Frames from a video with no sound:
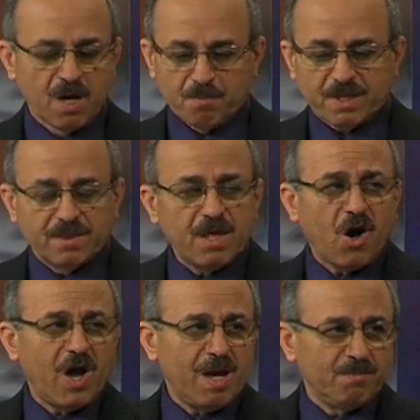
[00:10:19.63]
But
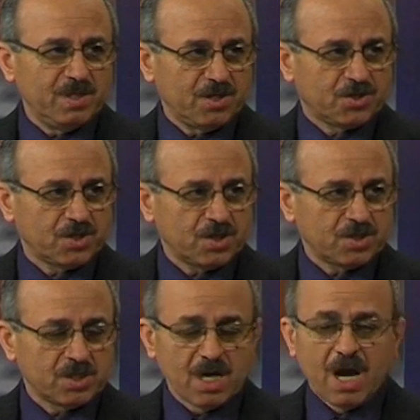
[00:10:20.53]
now I am in the
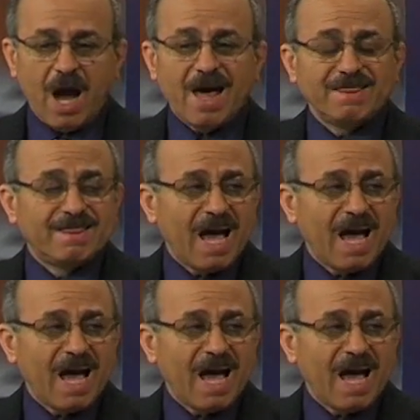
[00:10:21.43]
church. And